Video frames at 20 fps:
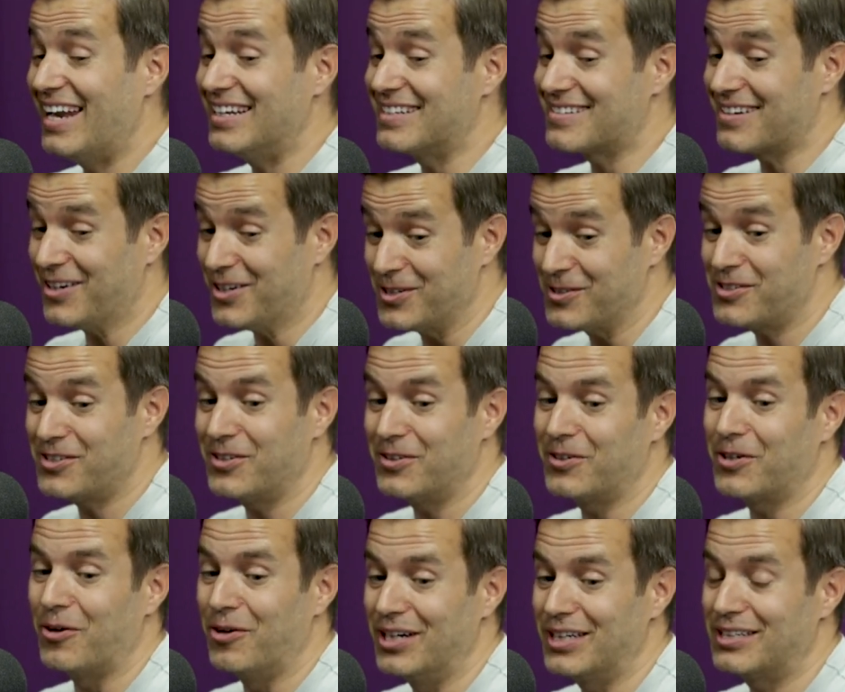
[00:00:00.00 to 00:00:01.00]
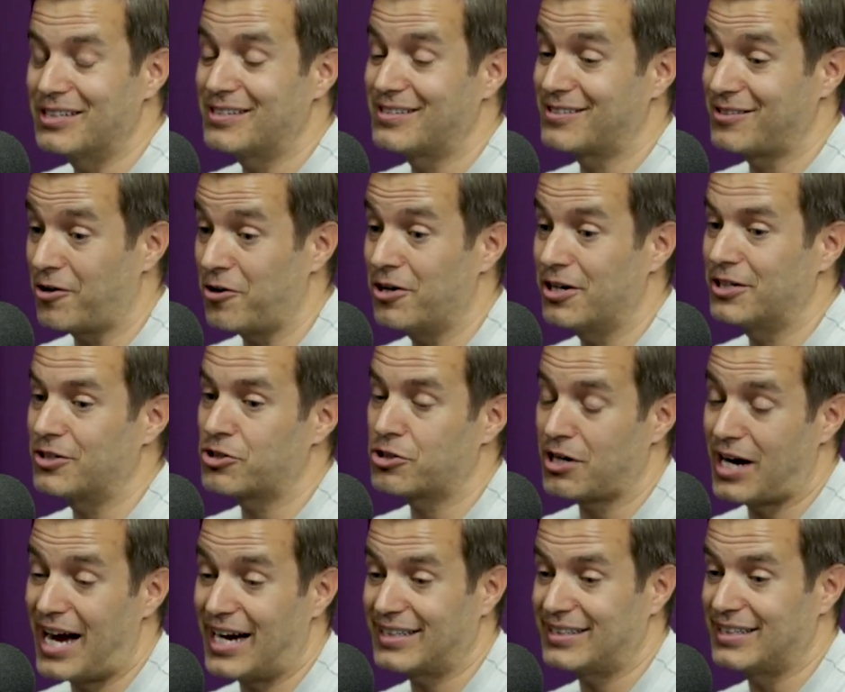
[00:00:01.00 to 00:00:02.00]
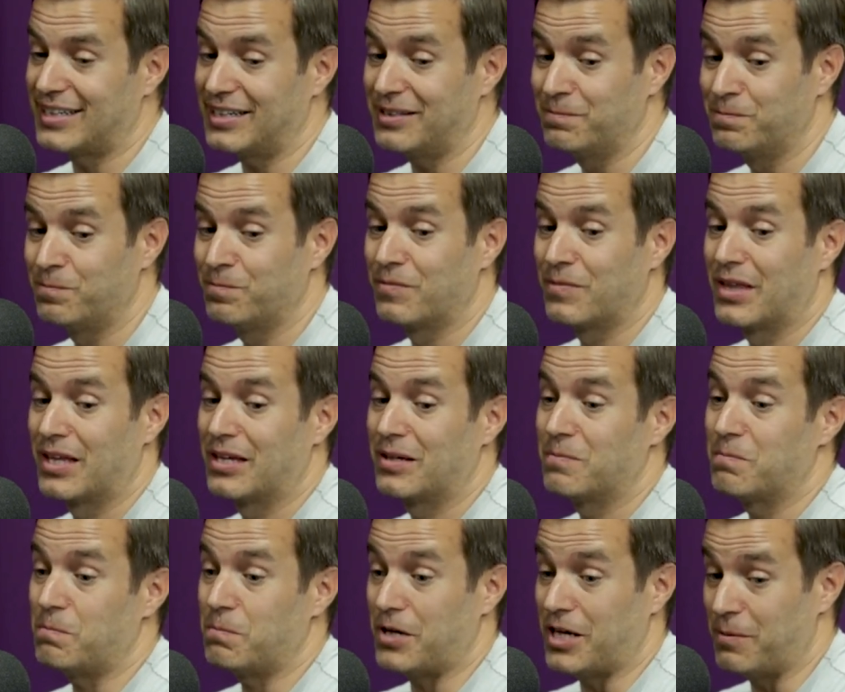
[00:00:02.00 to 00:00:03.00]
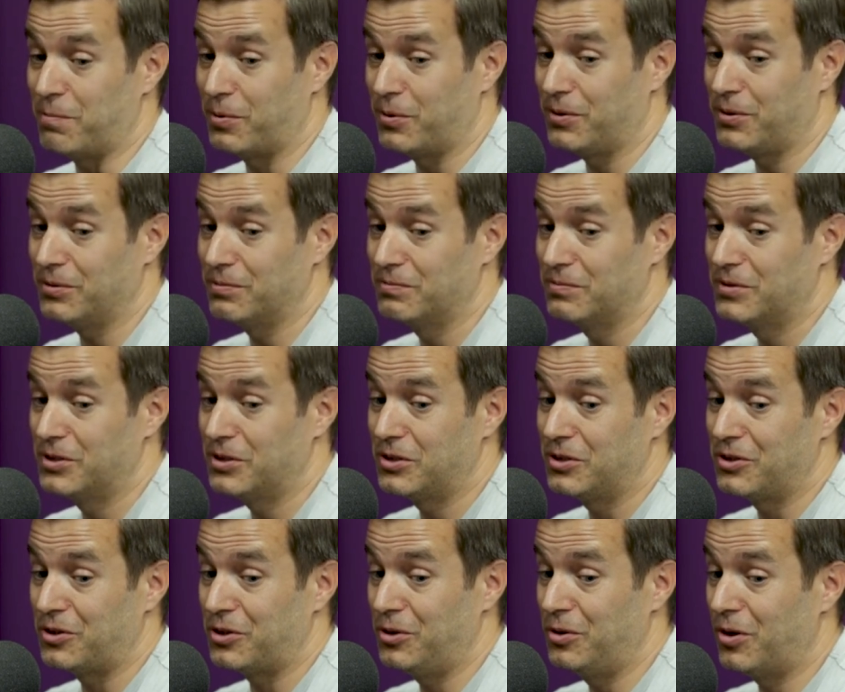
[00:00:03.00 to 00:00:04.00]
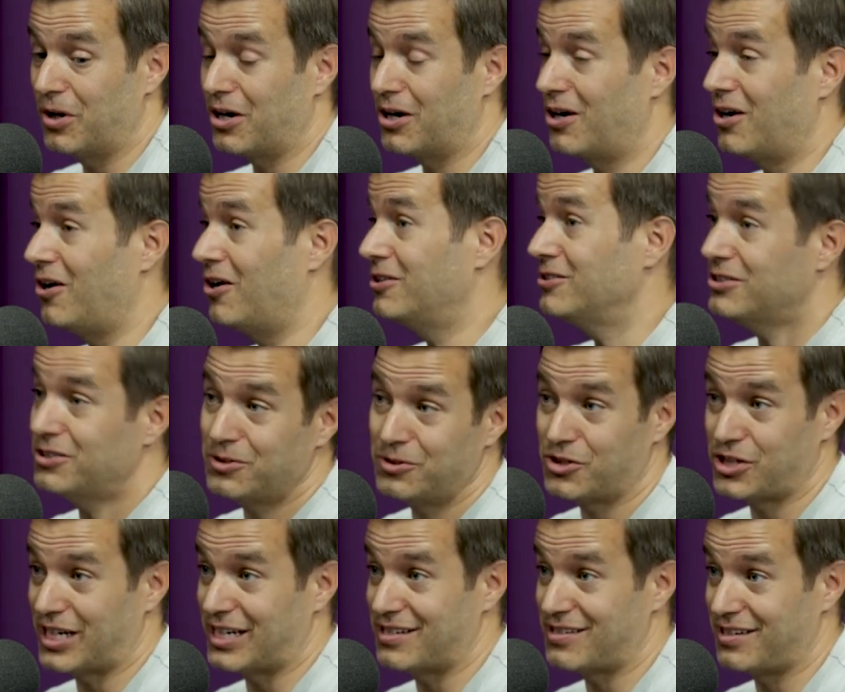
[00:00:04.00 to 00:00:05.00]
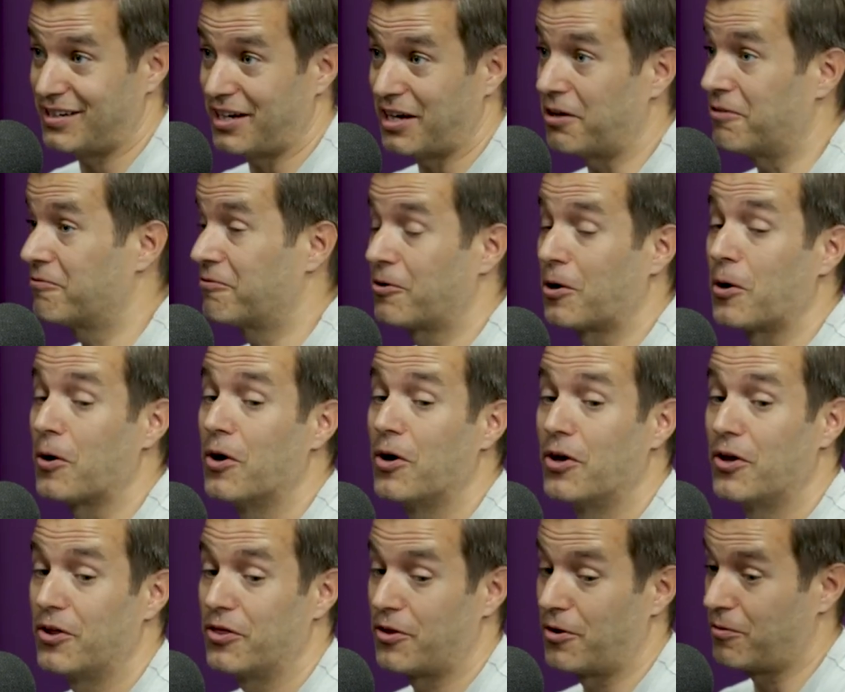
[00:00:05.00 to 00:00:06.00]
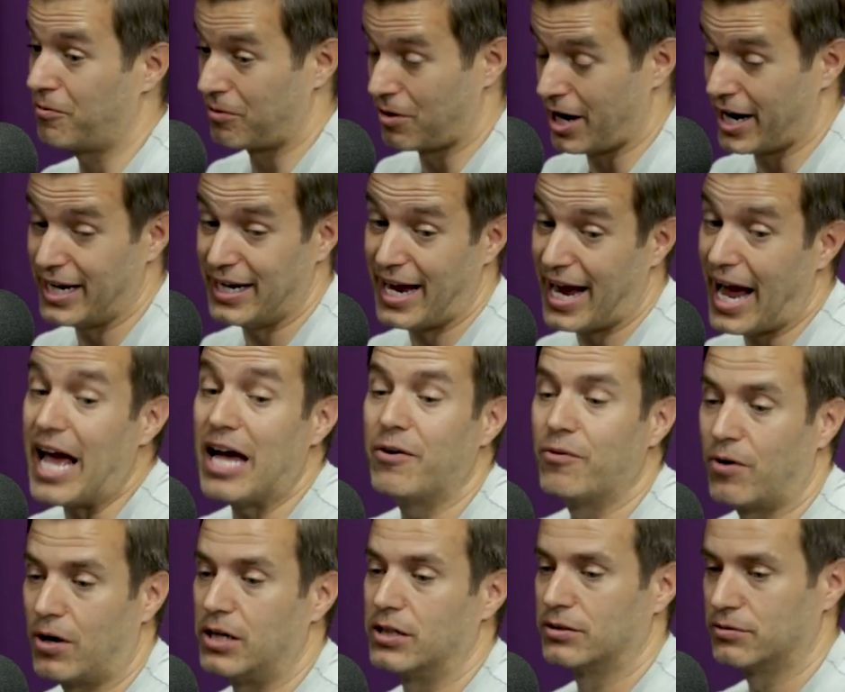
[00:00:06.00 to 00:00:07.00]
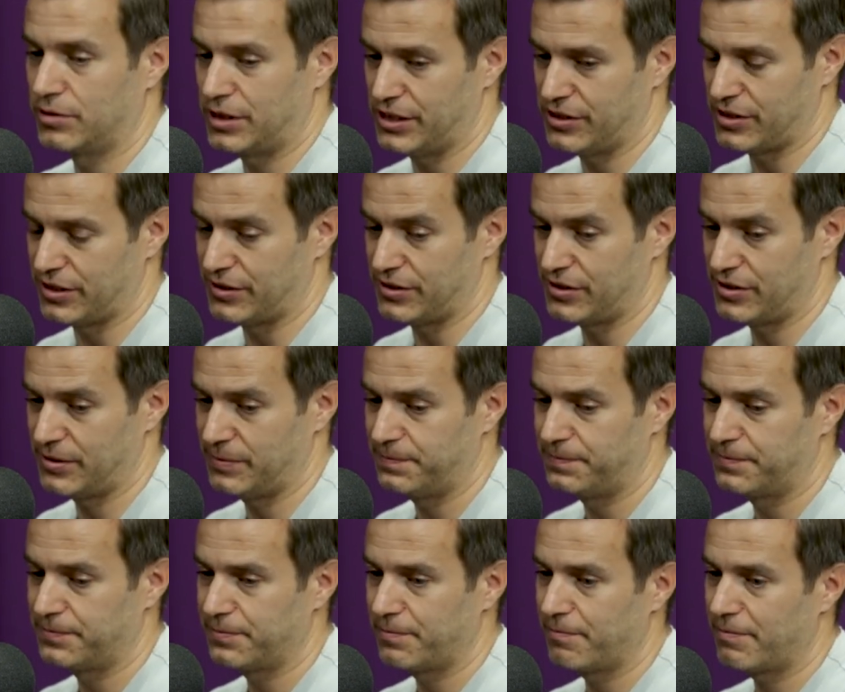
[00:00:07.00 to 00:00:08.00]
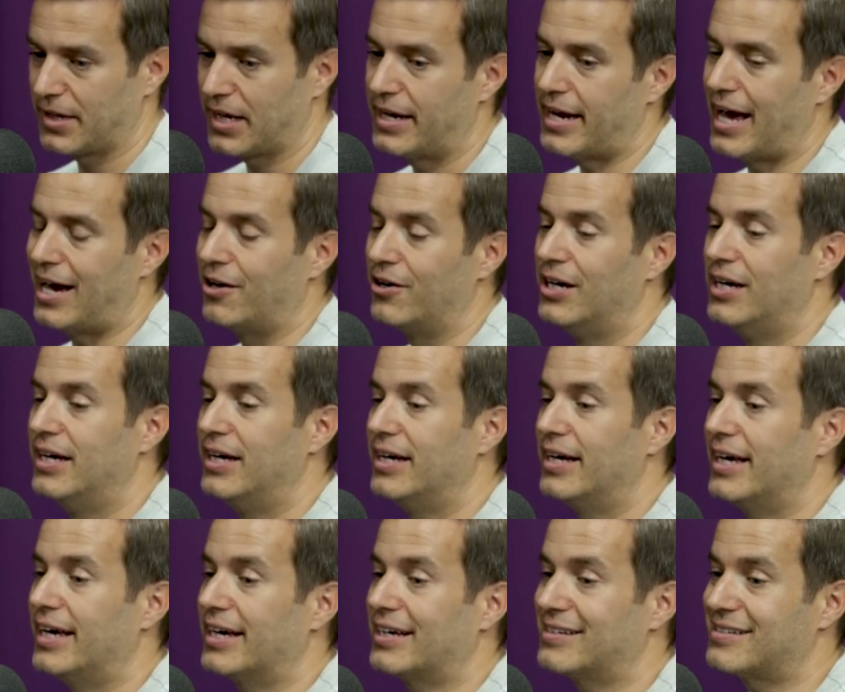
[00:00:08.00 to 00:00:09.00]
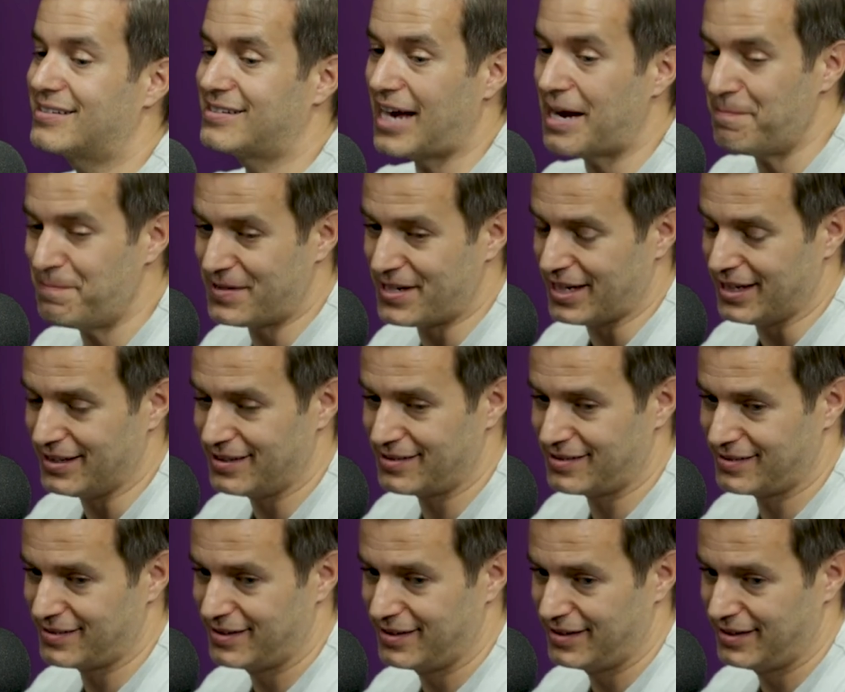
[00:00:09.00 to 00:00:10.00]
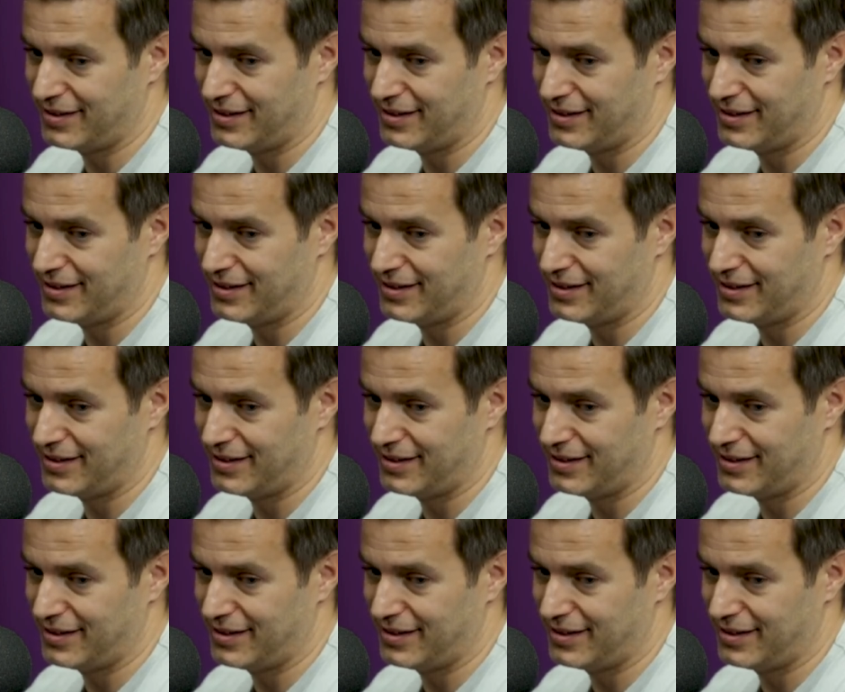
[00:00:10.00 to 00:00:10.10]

and it's also going to start attracting people who are also chasing it for the right and wrong reasons. Now, acceptance,